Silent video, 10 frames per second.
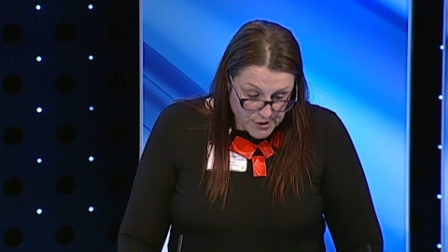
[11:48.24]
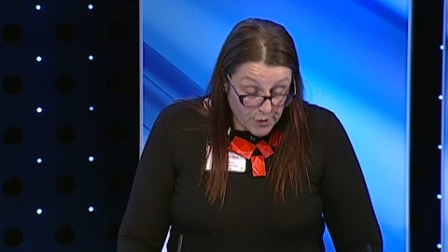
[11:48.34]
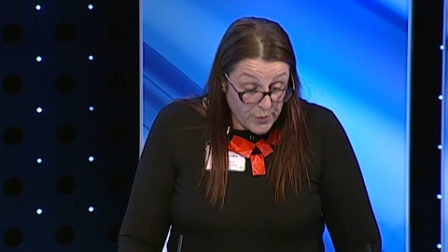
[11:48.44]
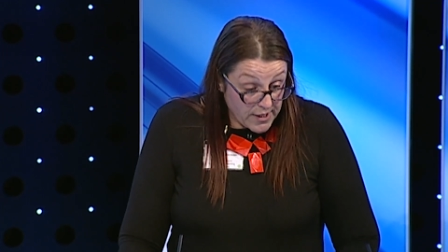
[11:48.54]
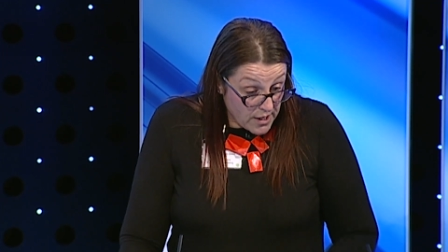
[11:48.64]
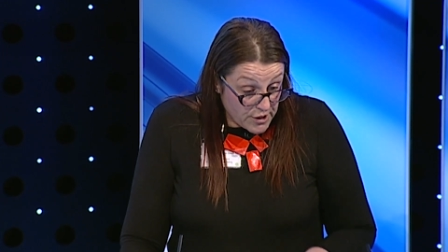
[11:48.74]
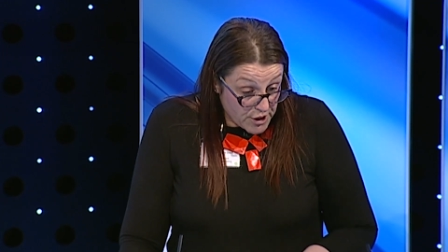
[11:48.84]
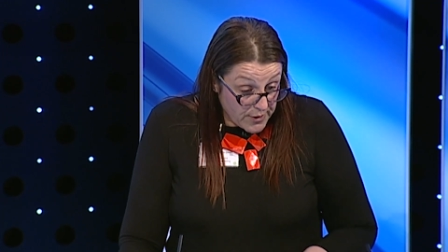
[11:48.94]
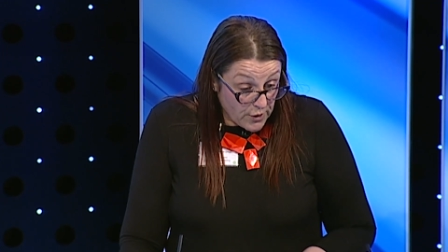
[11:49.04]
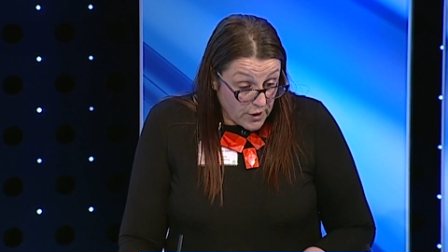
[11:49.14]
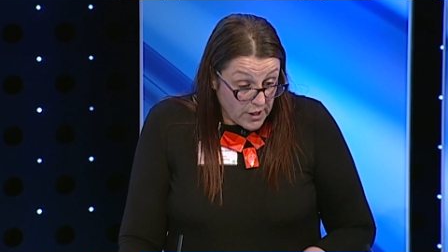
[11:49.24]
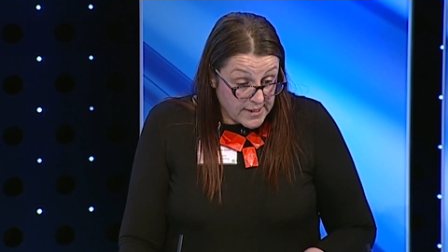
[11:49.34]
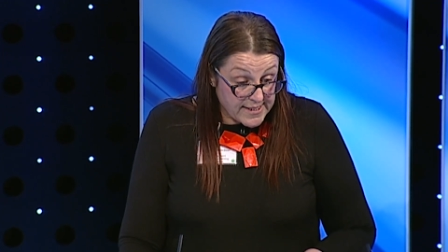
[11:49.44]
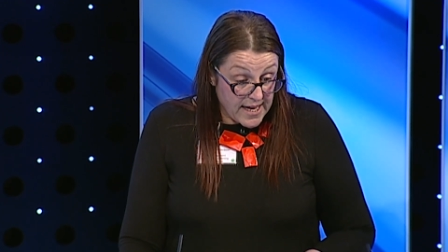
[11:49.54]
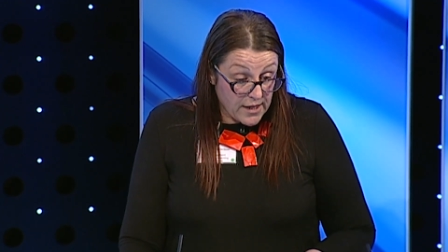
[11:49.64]
So we can't do it all
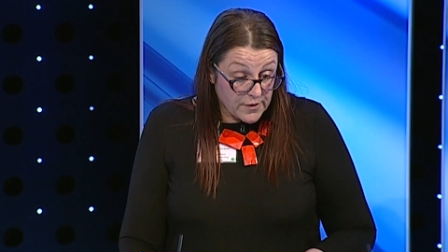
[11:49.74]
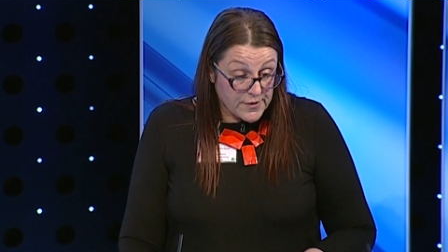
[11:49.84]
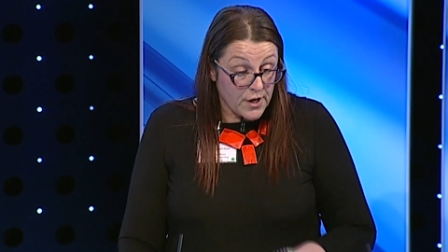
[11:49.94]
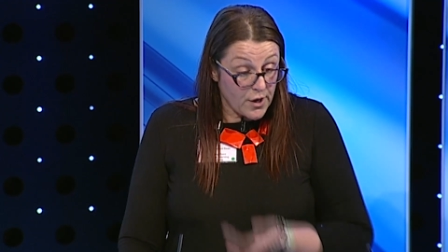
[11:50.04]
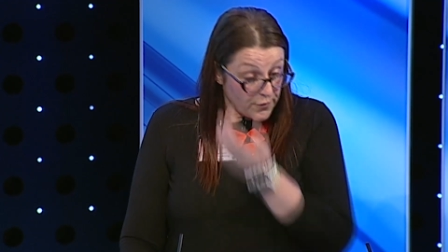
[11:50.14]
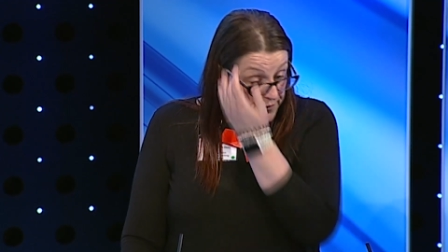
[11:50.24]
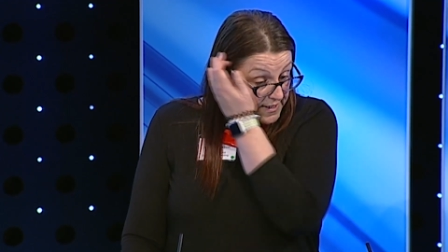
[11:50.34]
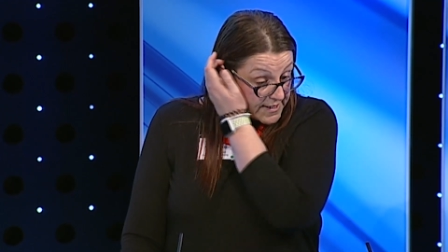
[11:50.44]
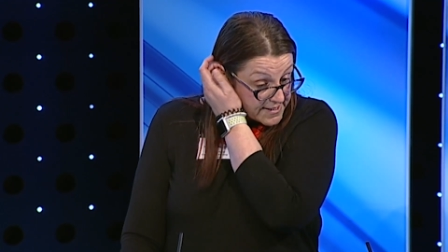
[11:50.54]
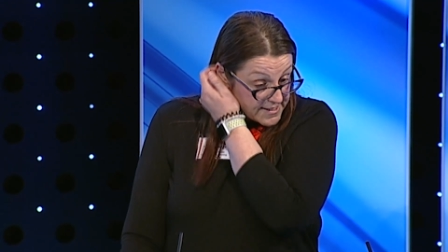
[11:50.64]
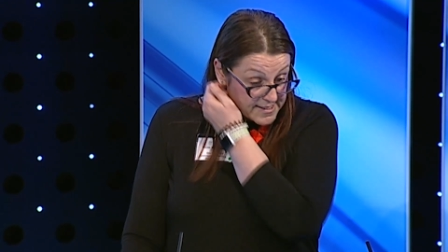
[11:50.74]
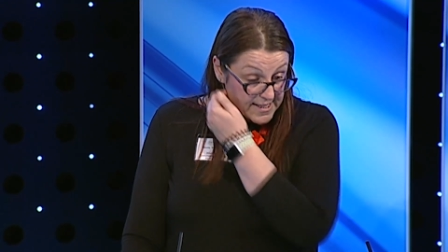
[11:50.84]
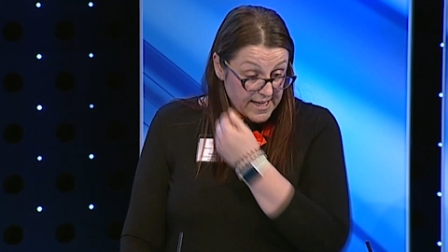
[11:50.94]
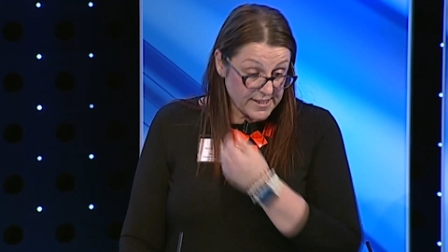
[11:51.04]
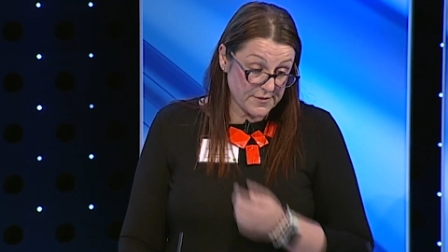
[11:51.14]
ourselves. Hopefully there's a
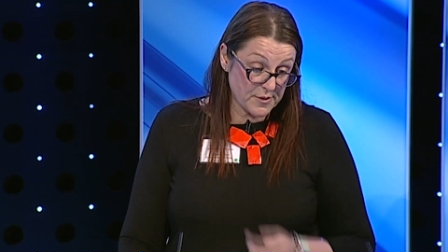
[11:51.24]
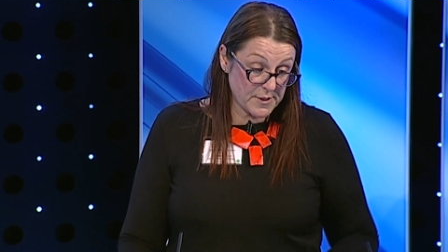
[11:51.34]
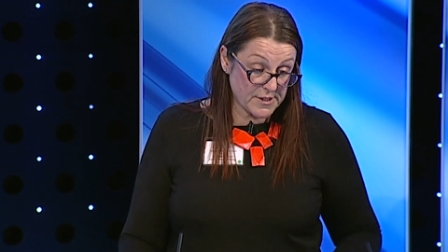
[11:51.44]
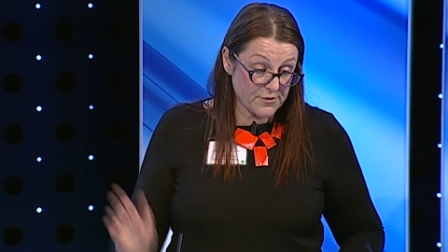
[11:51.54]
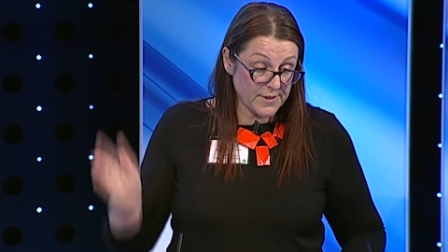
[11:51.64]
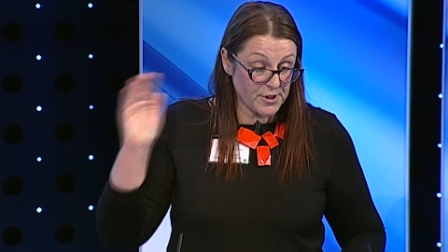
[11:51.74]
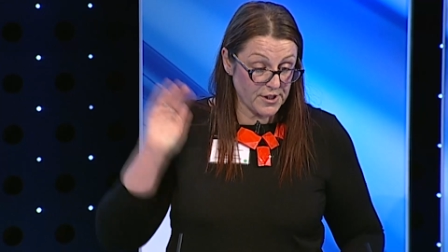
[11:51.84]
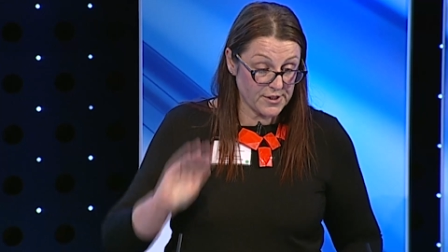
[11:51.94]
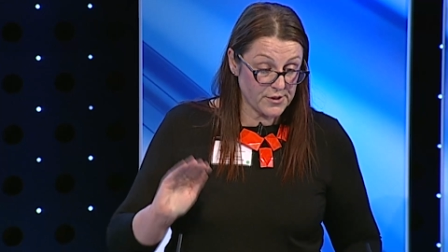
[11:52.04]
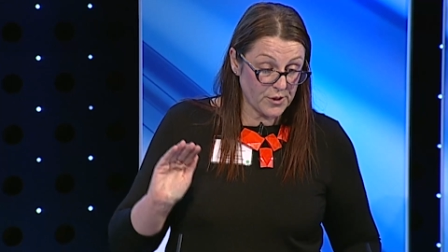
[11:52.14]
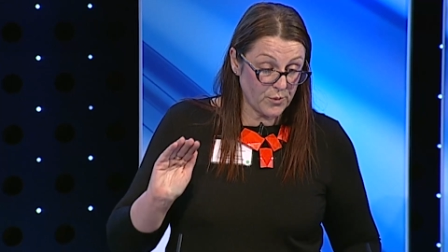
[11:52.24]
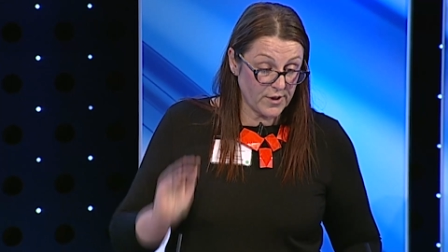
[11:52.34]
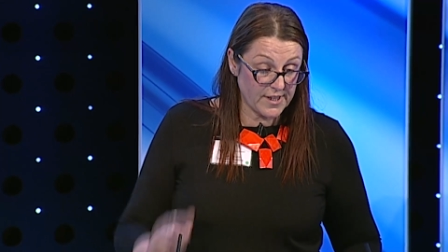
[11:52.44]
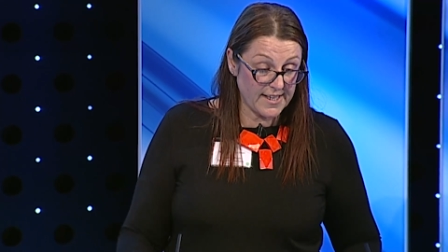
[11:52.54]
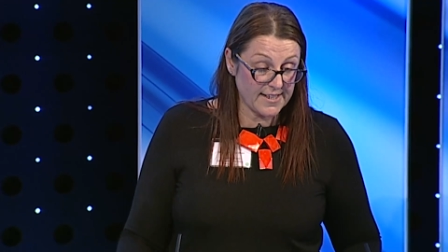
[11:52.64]
slide of a prescription that's on a
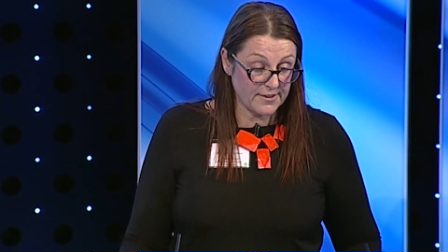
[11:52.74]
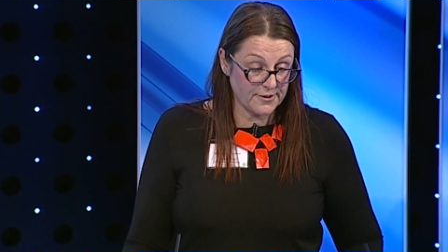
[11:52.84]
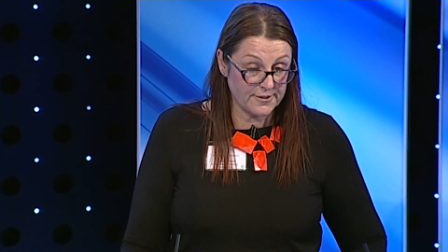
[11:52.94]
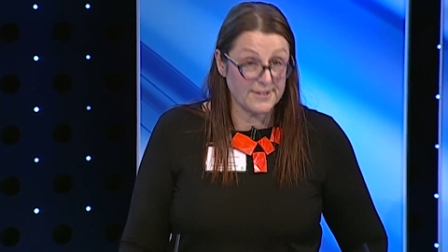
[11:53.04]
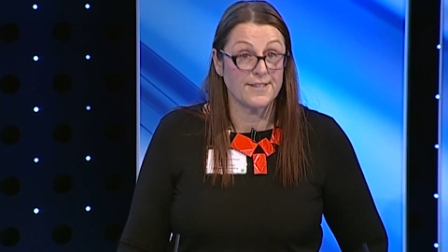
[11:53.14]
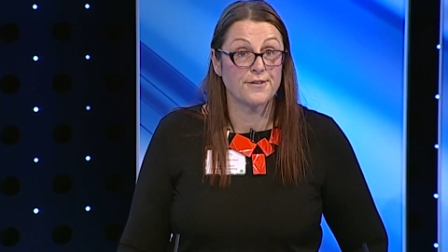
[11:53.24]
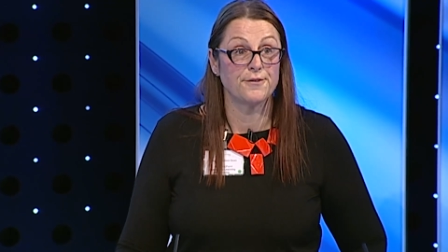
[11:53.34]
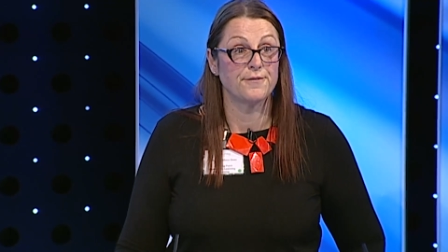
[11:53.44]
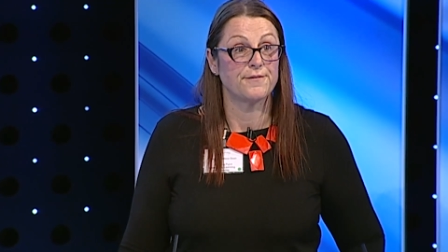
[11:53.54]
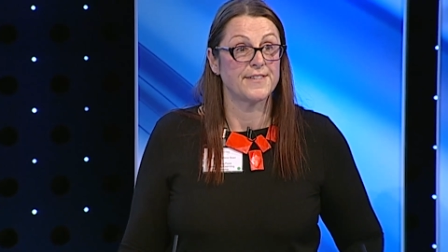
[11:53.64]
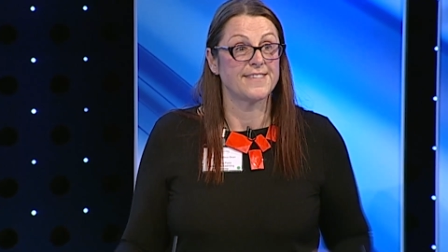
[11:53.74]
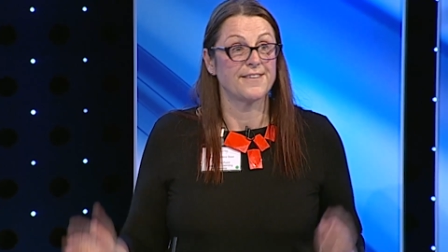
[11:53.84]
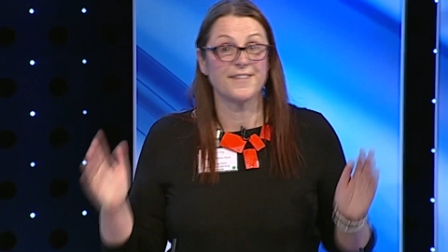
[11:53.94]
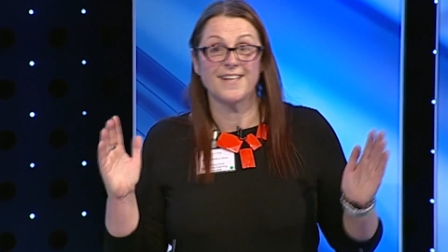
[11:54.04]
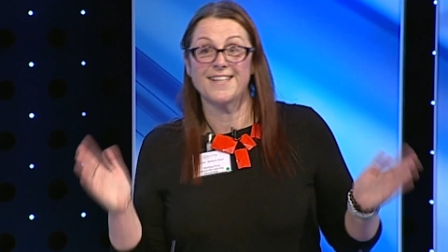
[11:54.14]
wonky angle because I couldn't fit
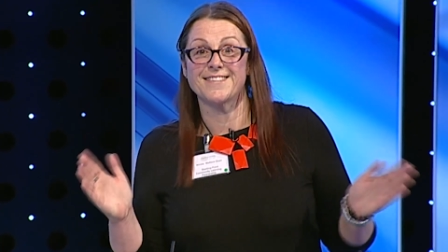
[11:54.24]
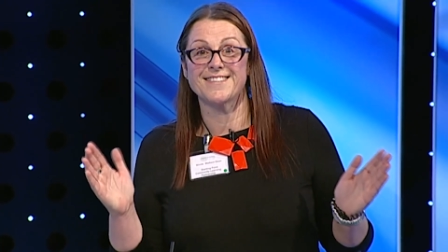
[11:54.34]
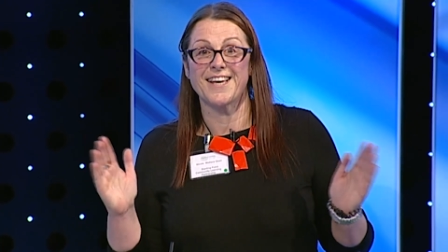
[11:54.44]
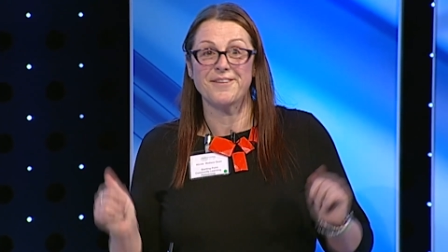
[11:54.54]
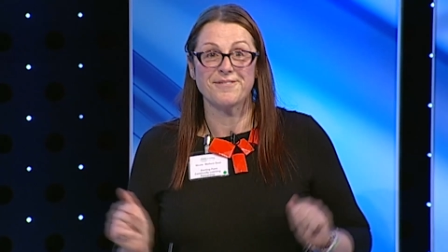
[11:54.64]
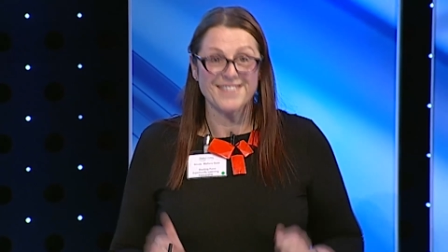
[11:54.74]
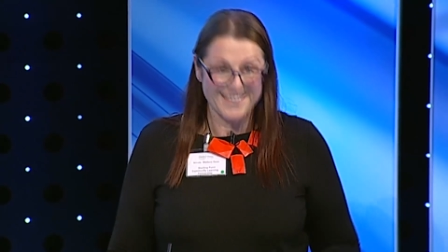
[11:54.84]
it on a landscape